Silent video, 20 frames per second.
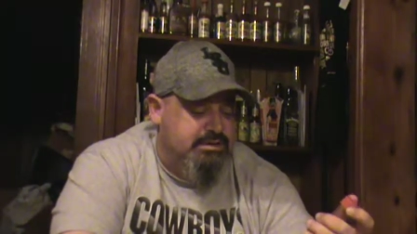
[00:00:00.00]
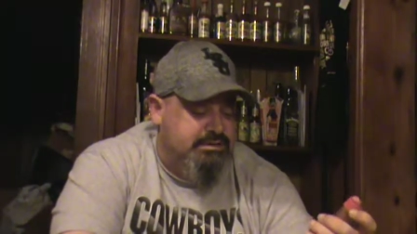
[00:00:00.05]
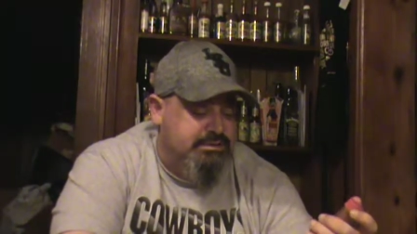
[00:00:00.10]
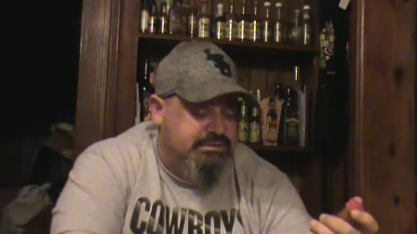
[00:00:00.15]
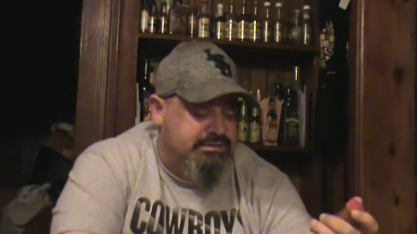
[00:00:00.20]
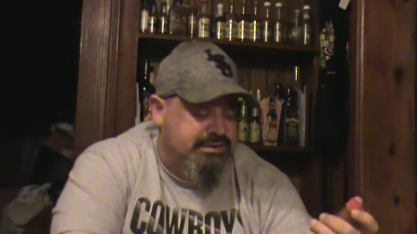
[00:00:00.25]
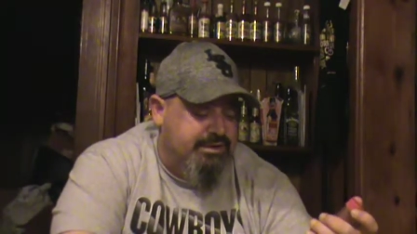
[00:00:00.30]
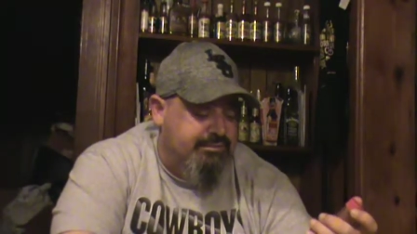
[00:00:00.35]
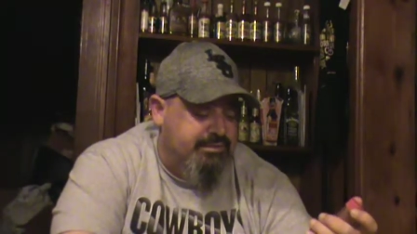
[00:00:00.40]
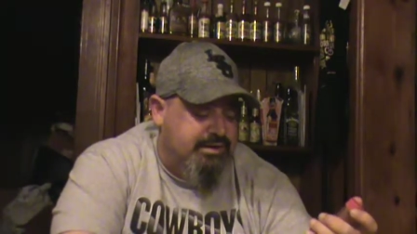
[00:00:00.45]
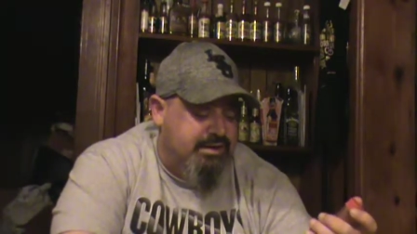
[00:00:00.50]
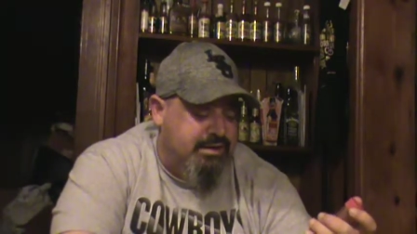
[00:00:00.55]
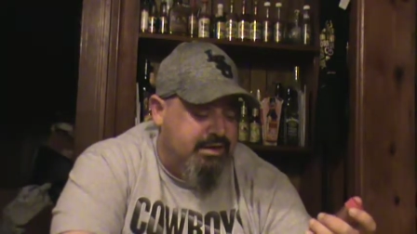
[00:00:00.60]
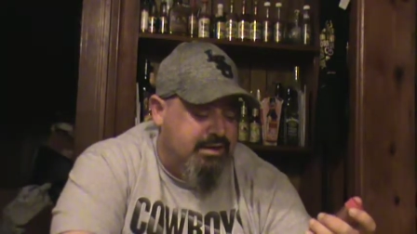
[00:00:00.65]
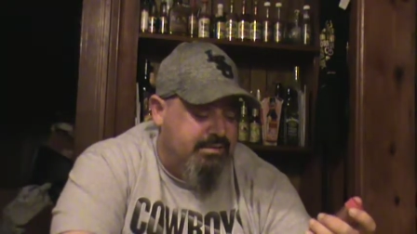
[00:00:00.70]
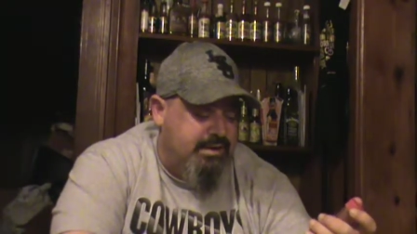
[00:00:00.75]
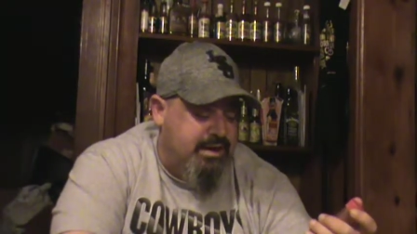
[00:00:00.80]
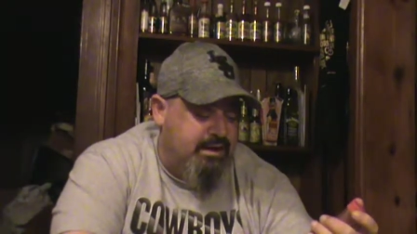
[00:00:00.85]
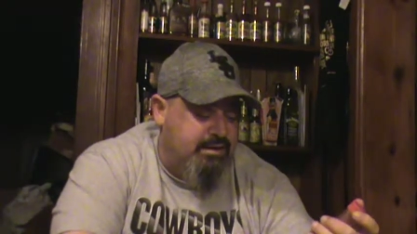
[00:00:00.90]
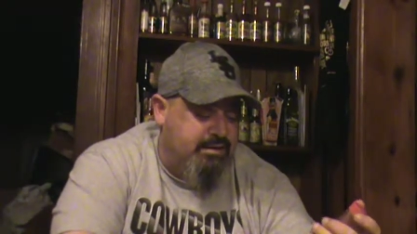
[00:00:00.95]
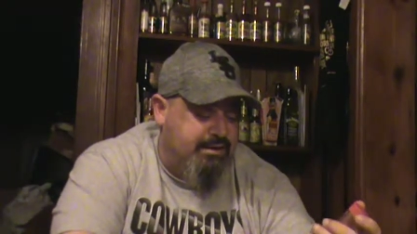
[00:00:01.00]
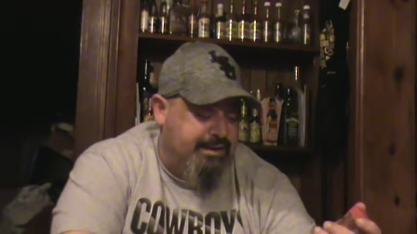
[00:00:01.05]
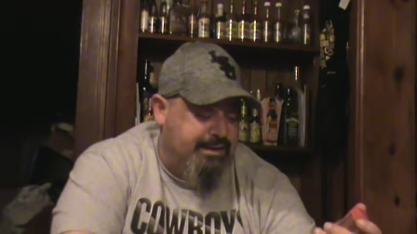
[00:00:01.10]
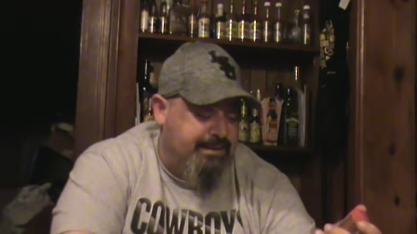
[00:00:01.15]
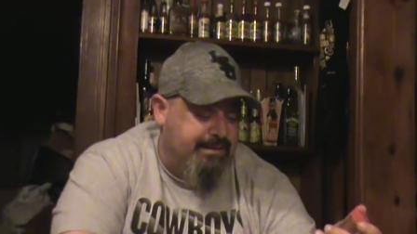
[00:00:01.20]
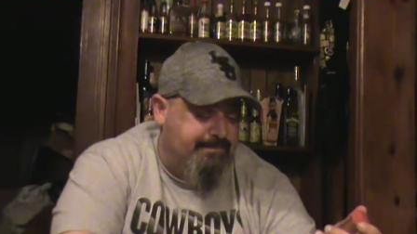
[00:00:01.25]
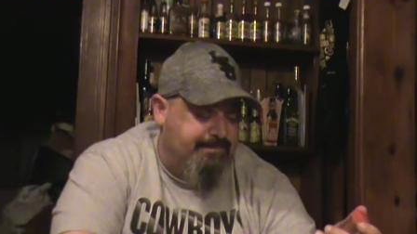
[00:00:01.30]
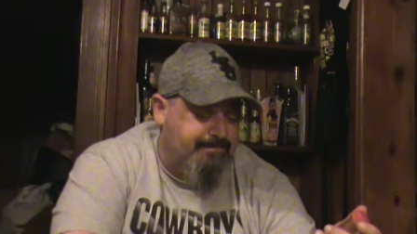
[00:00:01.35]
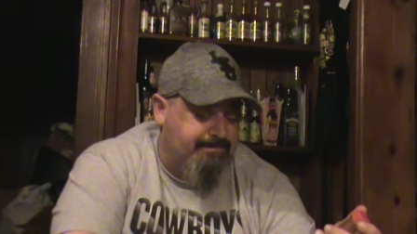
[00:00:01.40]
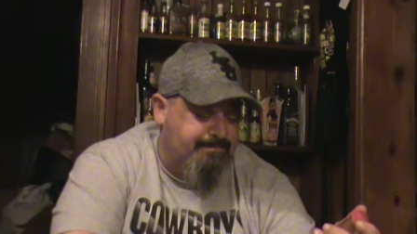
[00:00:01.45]
see what they come out
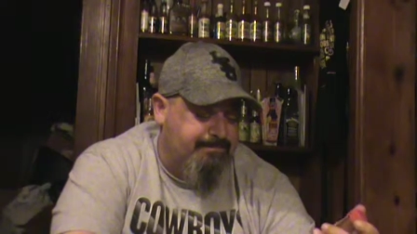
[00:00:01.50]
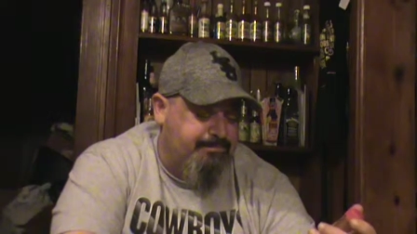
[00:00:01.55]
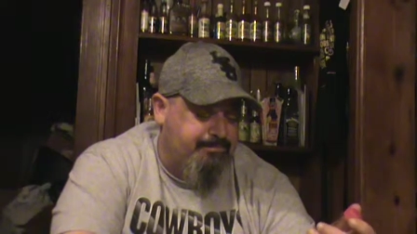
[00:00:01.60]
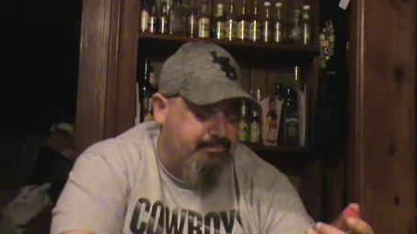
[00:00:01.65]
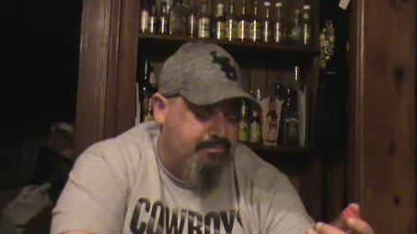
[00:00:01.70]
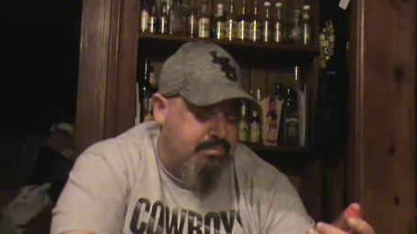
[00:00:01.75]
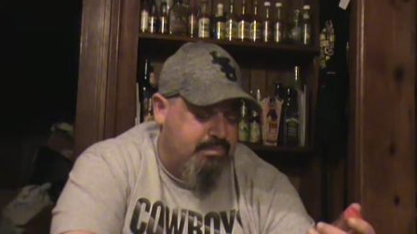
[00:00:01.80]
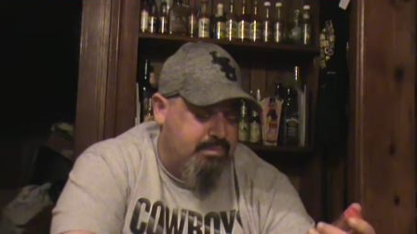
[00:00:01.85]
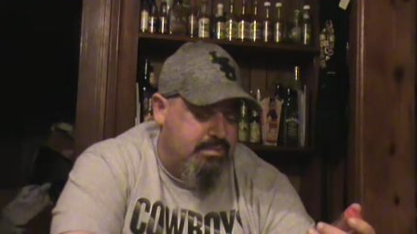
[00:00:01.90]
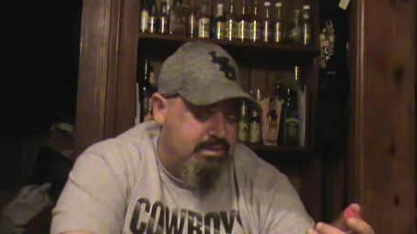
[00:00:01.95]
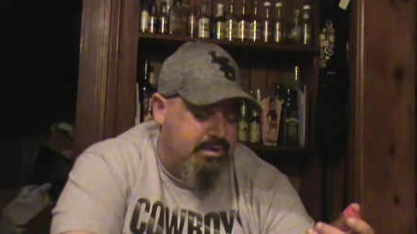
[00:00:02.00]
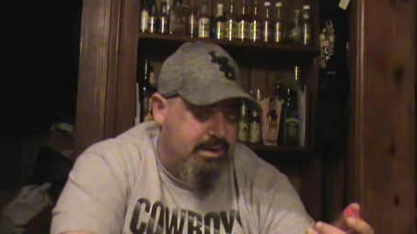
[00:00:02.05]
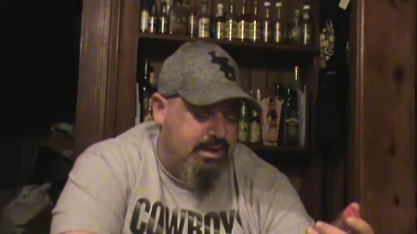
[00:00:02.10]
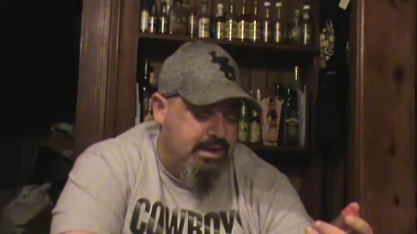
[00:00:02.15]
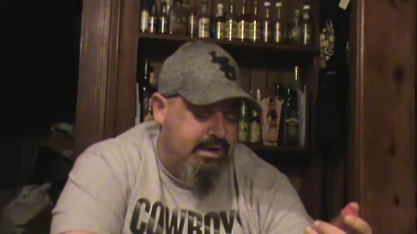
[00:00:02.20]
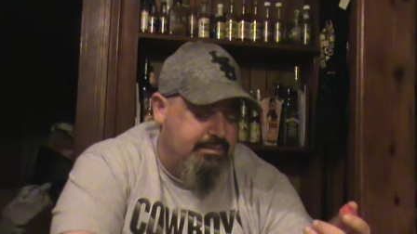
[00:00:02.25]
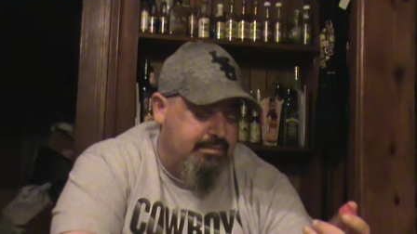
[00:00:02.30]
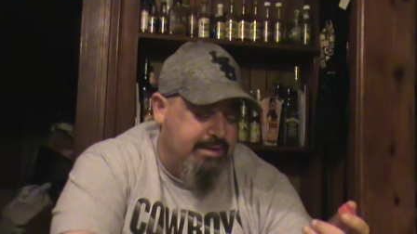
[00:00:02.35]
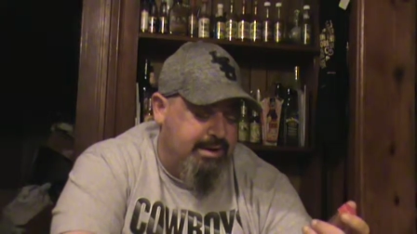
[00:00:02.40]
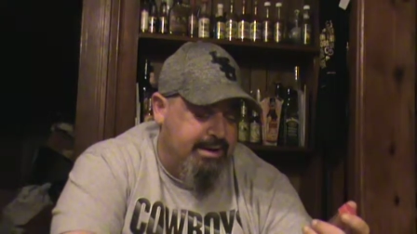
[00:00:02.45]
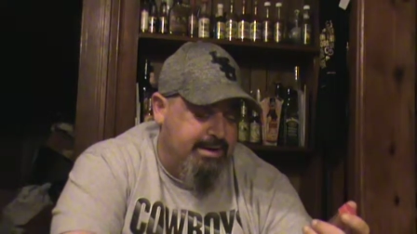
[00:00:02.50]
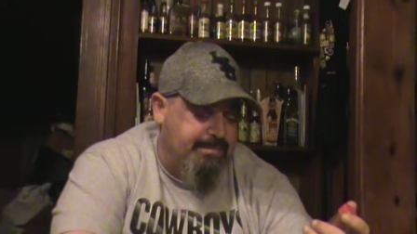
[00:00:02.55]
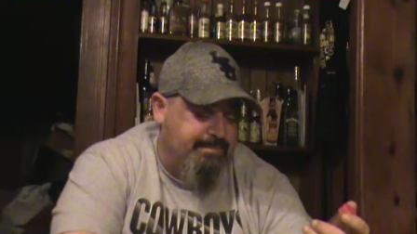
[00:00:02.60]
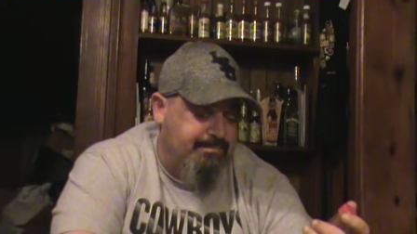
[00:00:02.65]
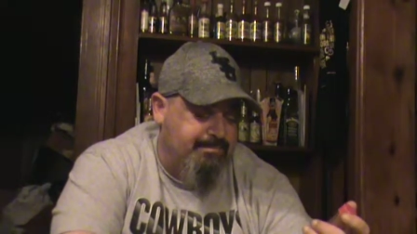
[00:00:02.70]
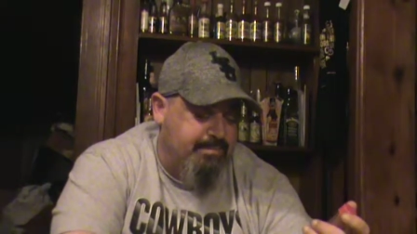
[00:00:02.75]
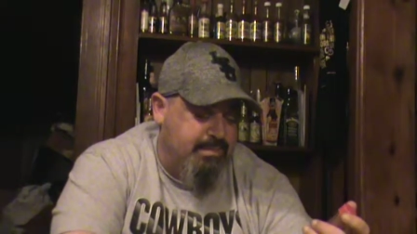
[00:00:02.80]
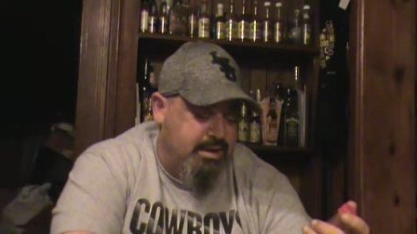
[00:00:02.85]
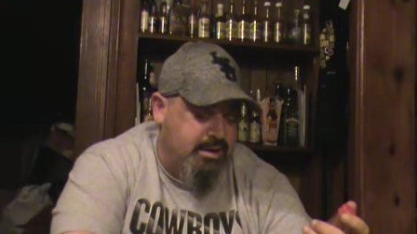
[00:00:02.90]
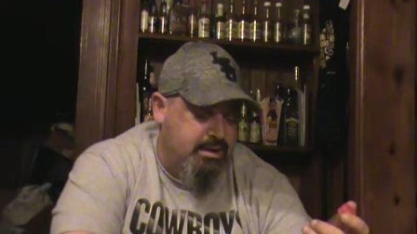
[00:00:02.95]
like. Anyway,
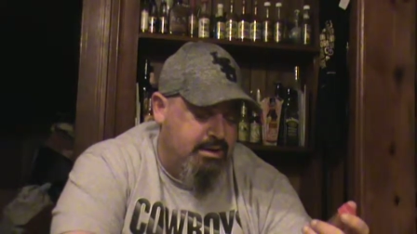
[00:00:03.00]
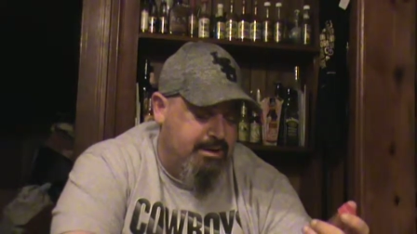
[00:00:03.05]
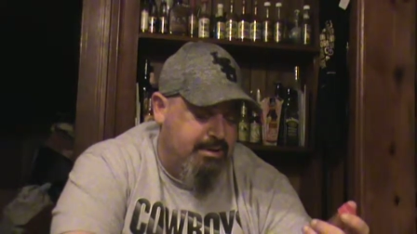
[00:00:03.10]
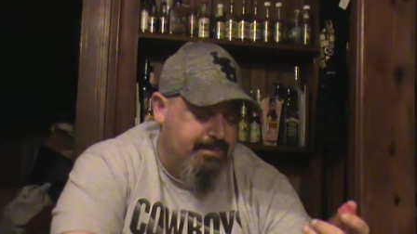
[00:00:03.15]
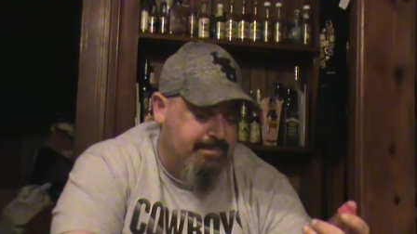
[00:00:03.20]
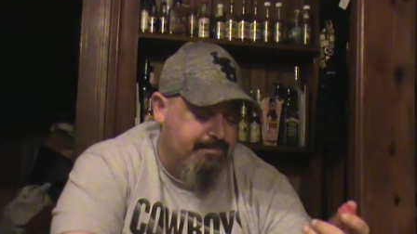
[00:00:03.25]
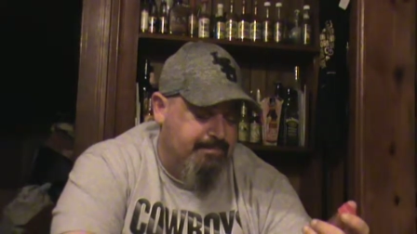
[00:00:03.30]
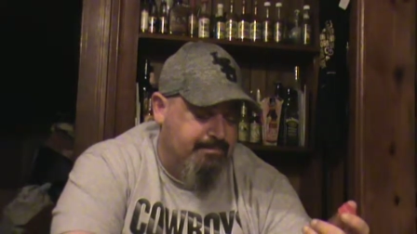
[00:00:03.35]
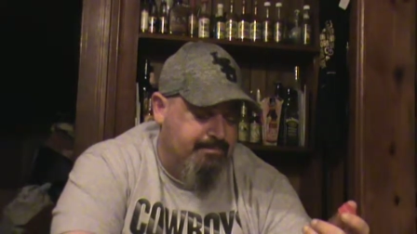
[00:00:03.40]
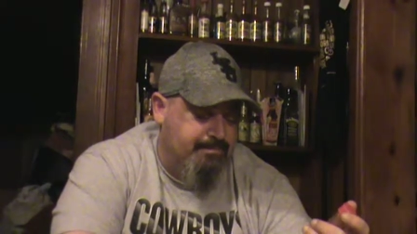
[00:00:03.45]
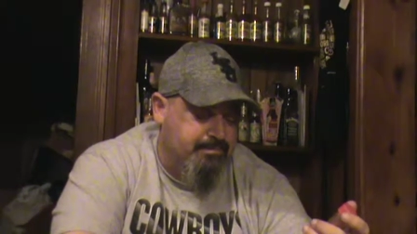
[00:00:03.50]
um,